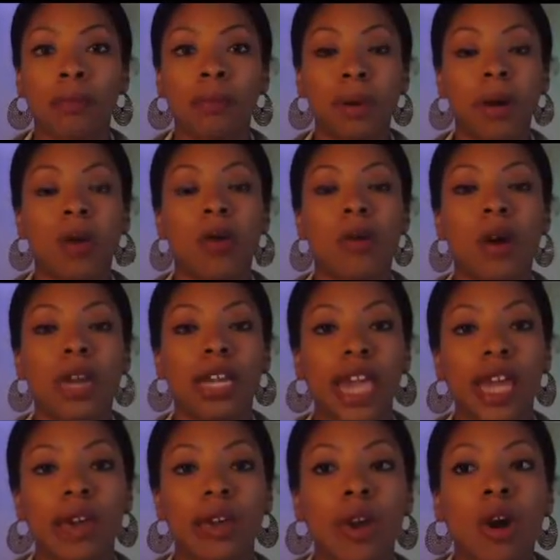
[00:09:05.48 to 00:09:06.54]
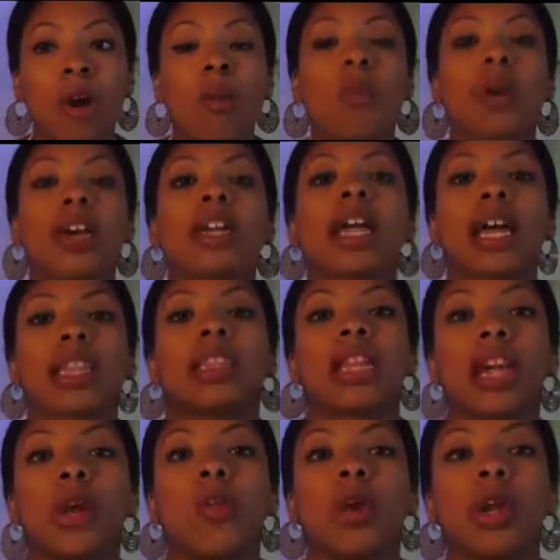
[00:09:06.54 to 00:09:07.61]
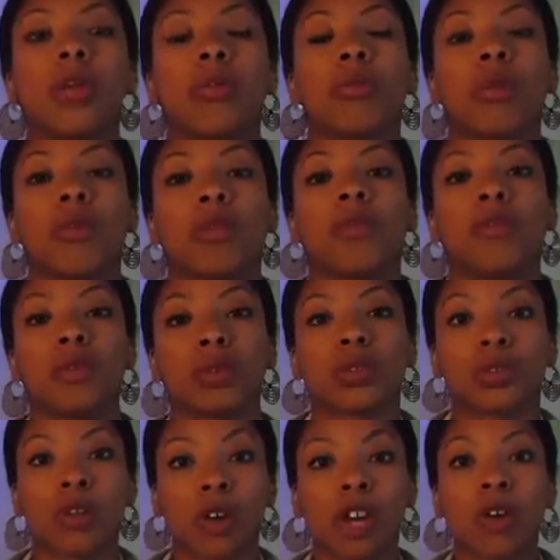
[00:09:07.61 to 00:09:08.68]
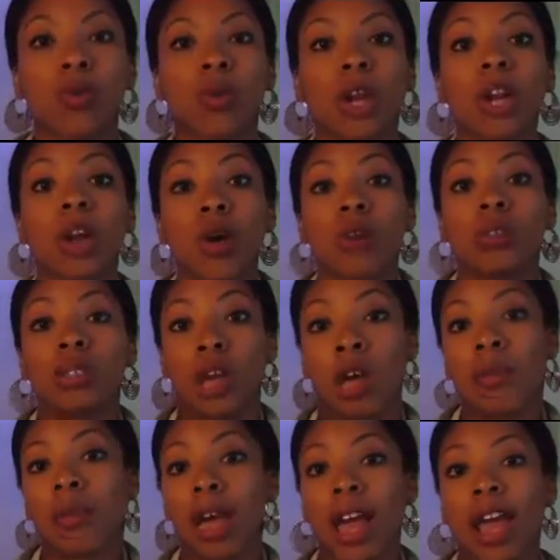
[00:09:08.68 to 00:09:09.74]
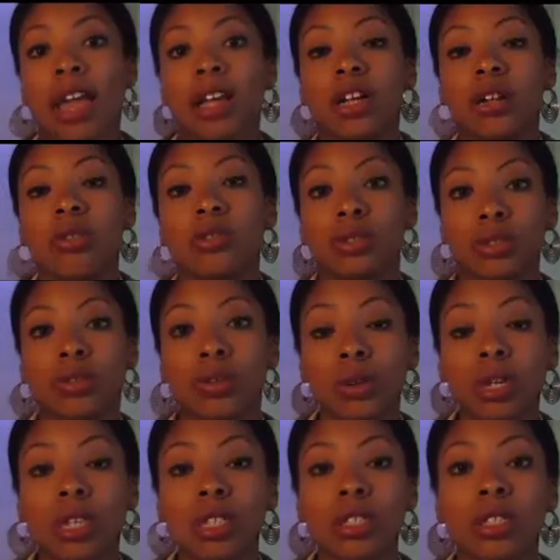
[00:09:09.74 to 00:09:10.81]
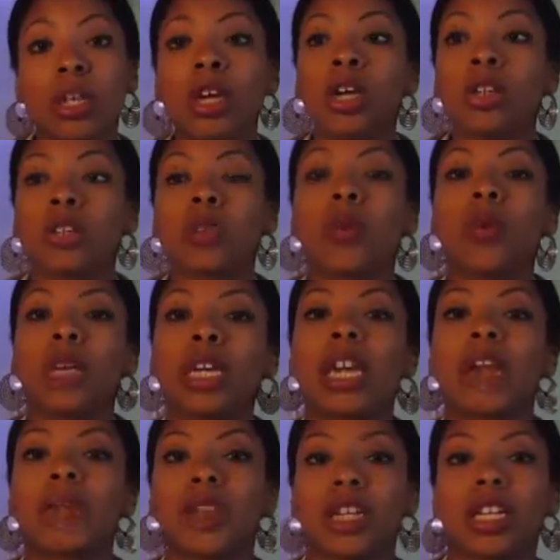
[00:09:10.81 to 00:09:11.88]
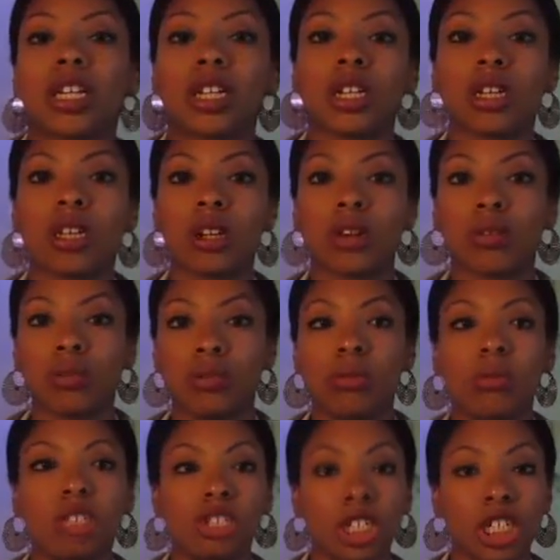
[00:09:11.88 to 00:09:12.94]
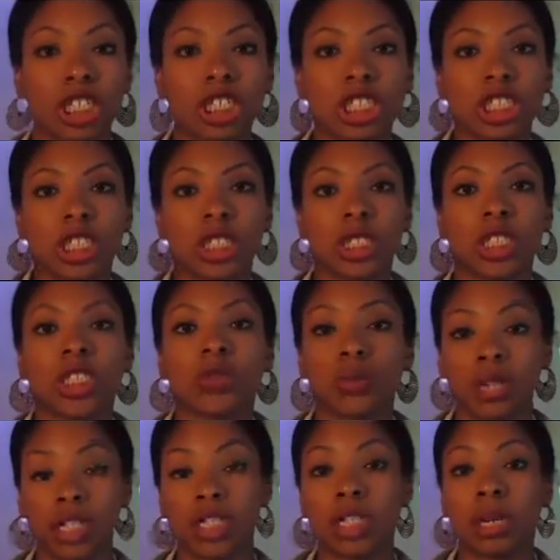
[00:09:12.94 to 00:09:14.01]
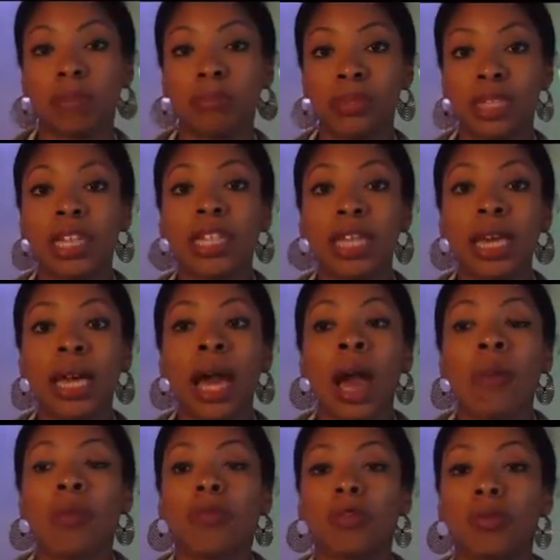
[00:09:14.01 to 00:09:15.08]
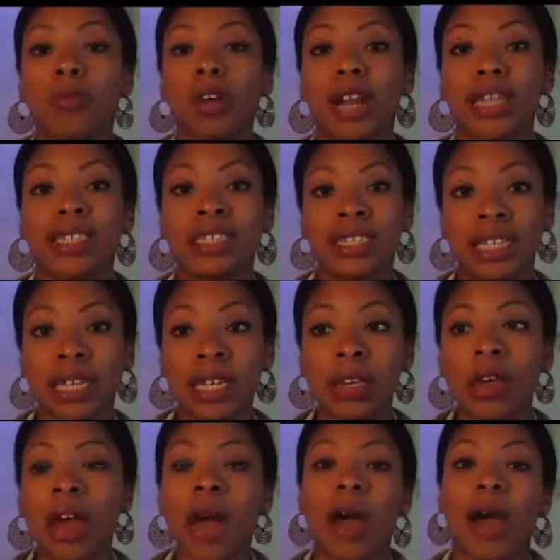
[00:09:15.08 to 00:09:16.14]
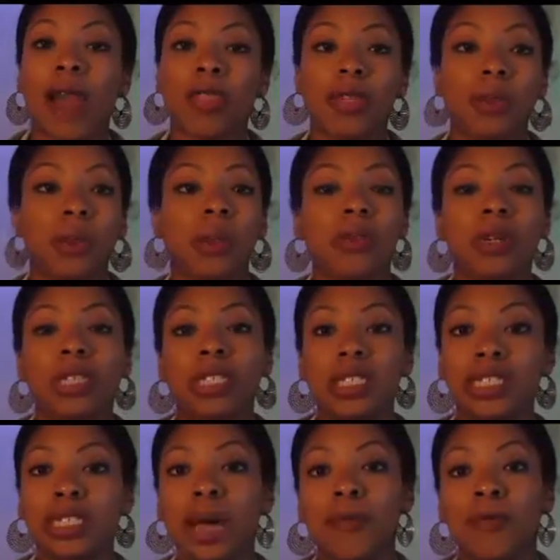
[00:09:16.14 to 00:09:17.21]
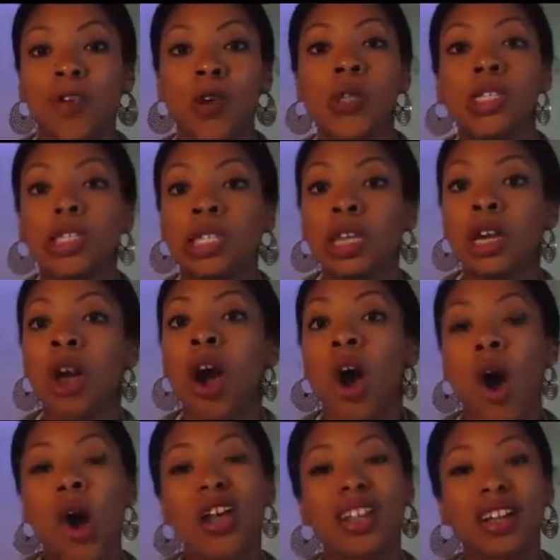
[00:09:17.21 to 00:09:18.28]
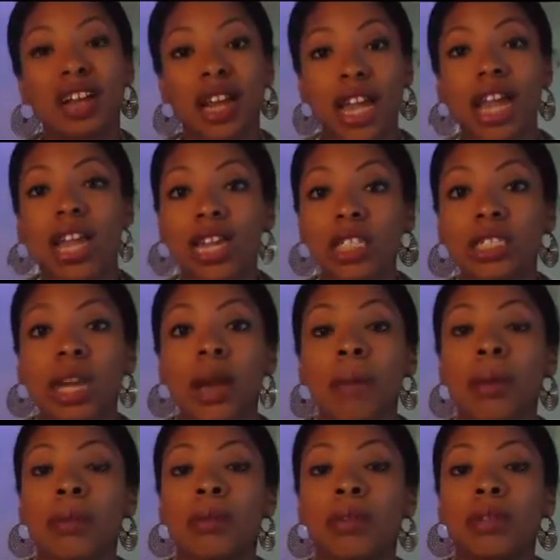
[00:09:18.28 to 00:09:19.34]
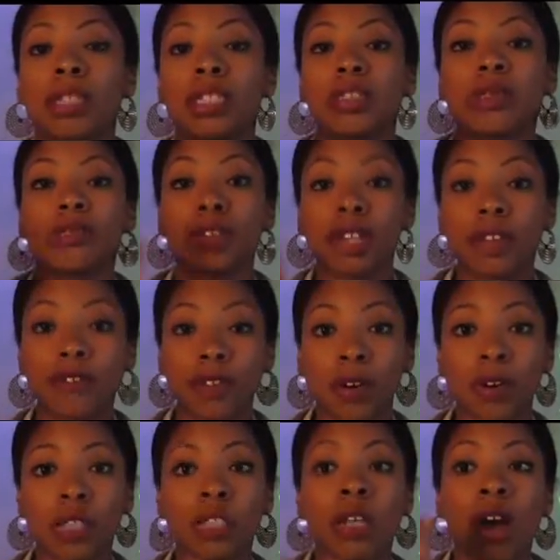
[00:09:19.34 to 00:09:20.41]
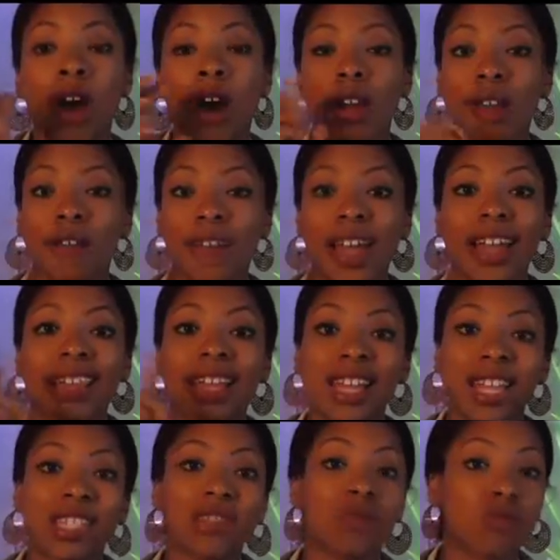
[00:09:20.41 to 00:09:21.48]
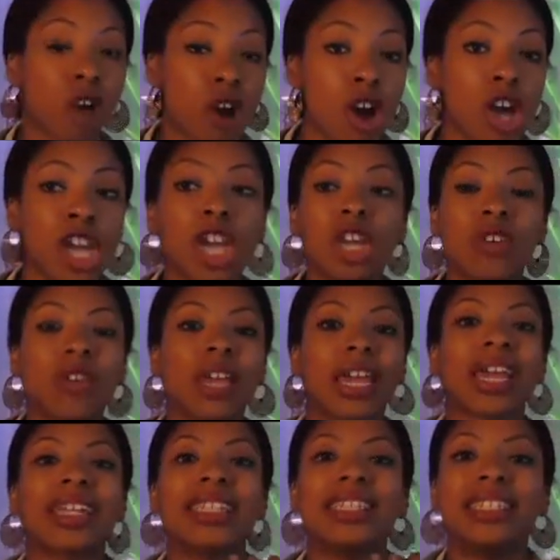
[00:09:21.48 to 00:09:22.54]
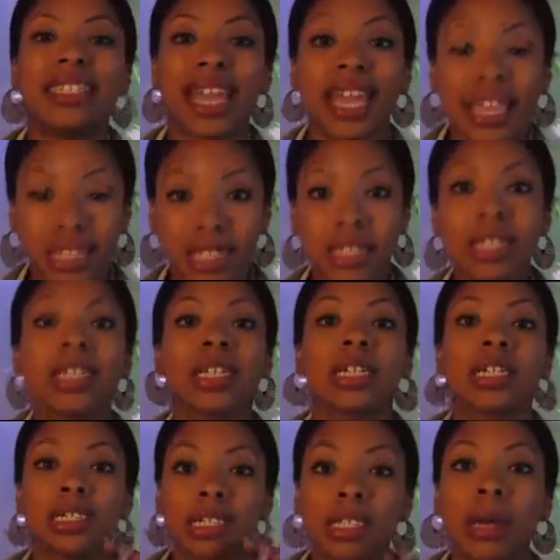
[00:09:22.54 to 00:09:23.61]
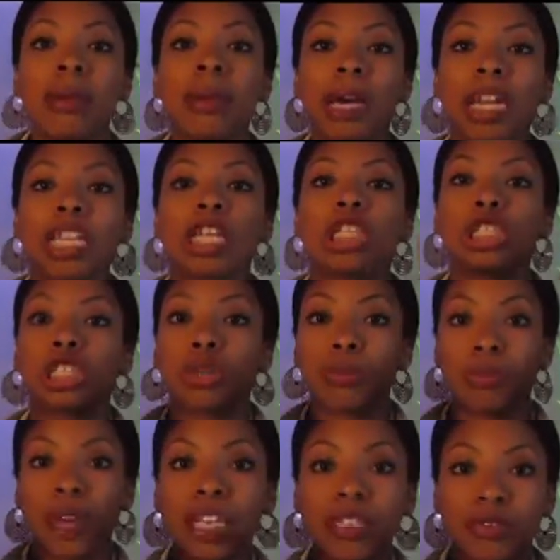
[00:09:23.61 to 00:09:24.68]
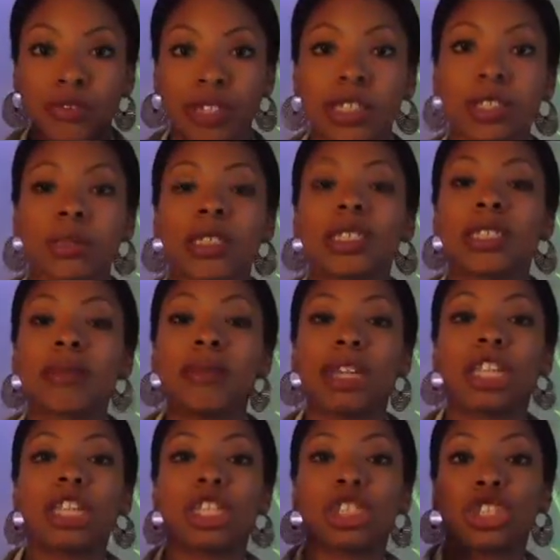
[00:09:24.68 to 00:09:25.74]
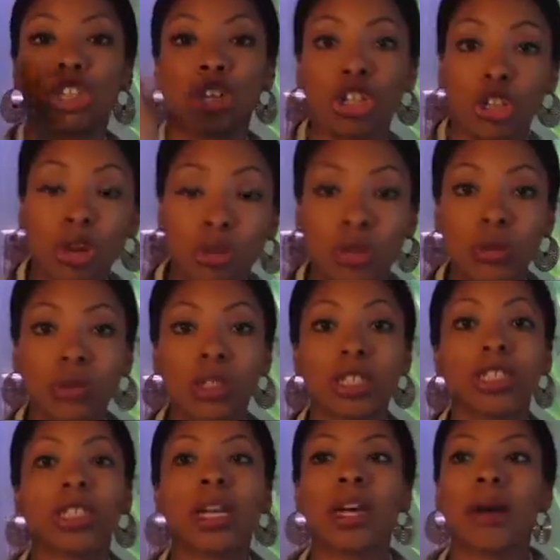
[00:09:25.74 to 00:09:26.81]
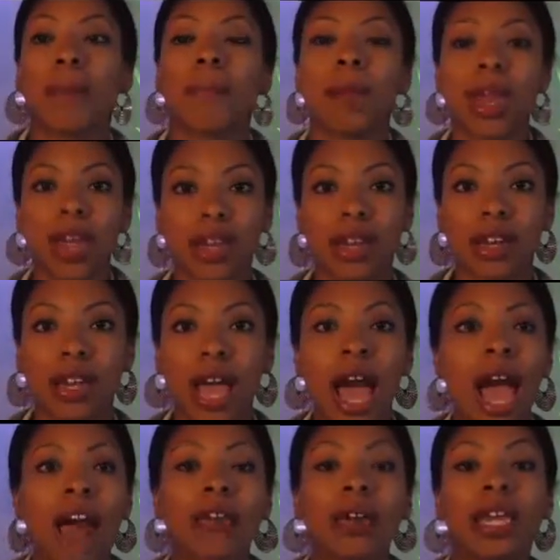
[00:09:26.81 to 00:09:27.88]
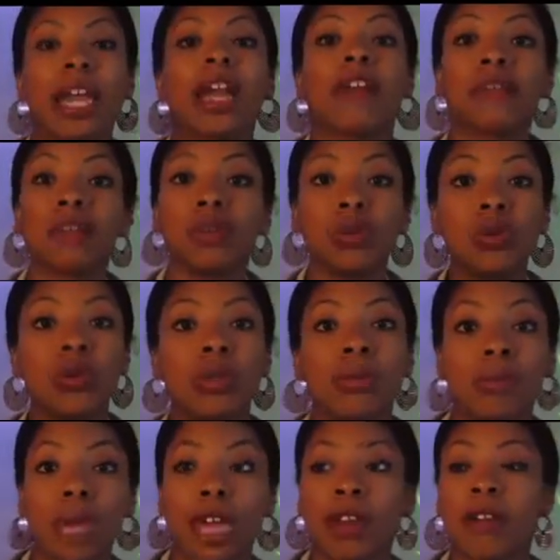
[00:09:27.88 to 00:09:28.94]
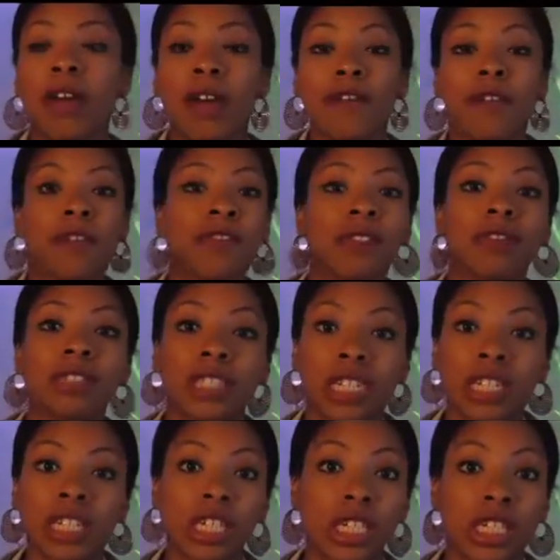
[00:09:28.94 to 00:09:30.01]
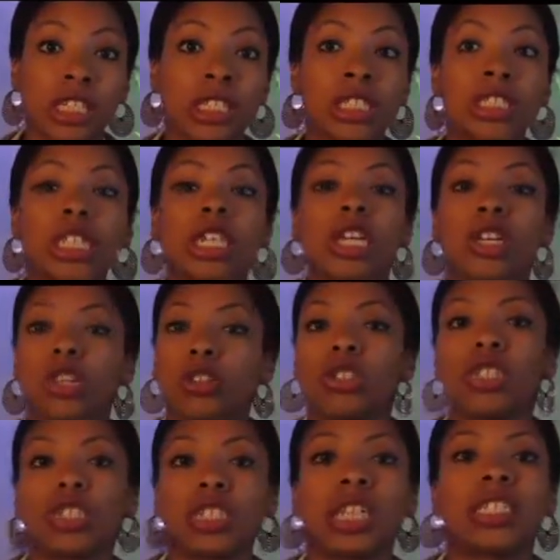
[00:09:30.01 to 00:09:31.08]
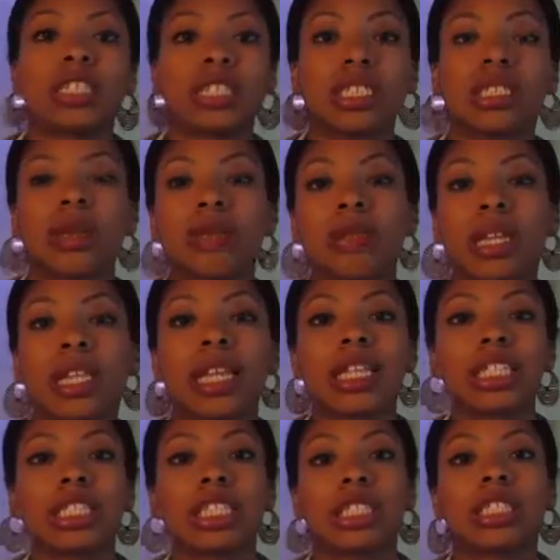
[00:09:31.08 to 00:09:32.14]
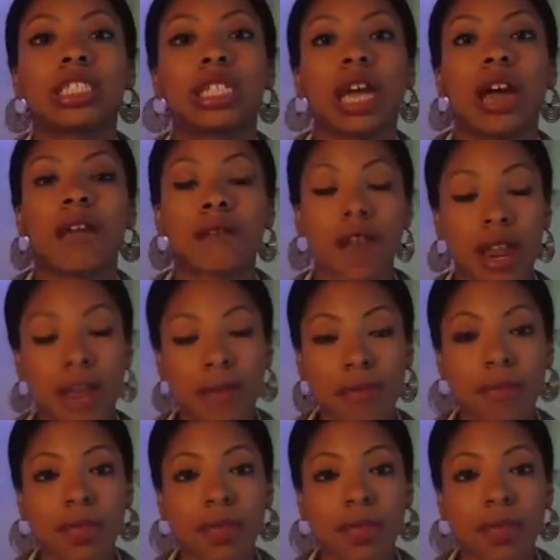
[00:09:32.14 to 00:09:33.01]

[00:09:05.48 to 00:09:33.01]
But again, we're not there. We don't know the full story of what goes on behind closed doors, so we can't really, judge the situation completely. But from what I see, I think people need to stop focusing on their age. People need to really focus on the fact that it's wrong. You cannot date somebody that you're best friends with, somebody that you're close with. Man, I don't care if you knew the man for 15 years. That's just something that's just not right.